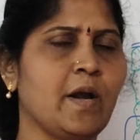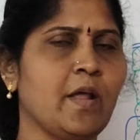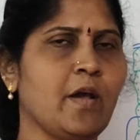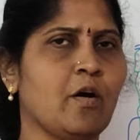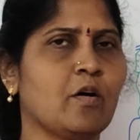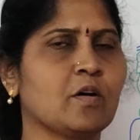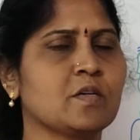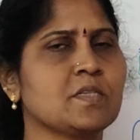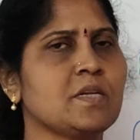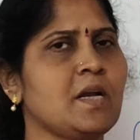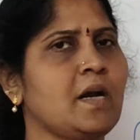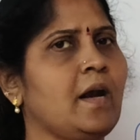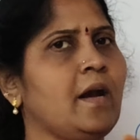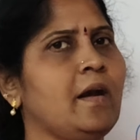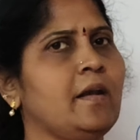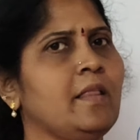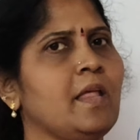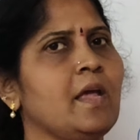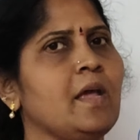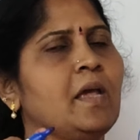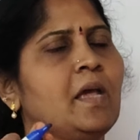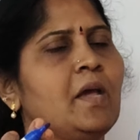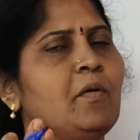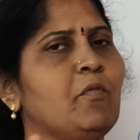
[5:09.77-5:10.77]
dioxide and
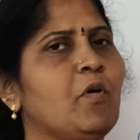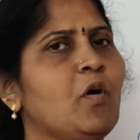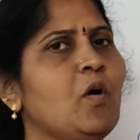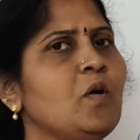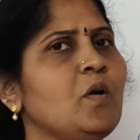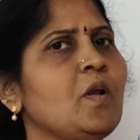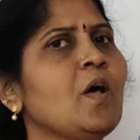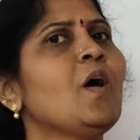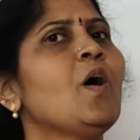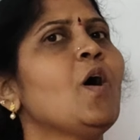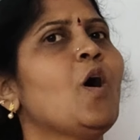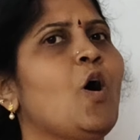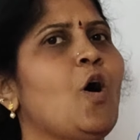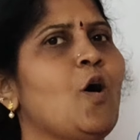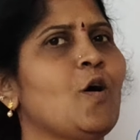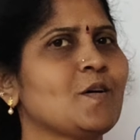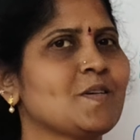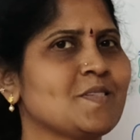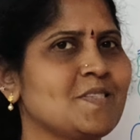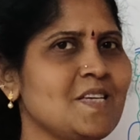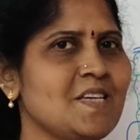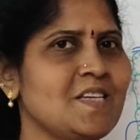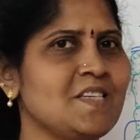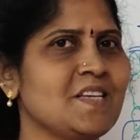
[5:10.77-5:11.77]
they give out
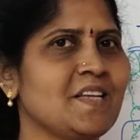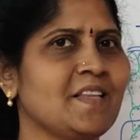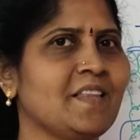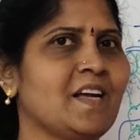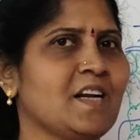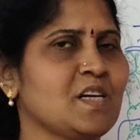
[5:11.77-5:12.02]
oxygen.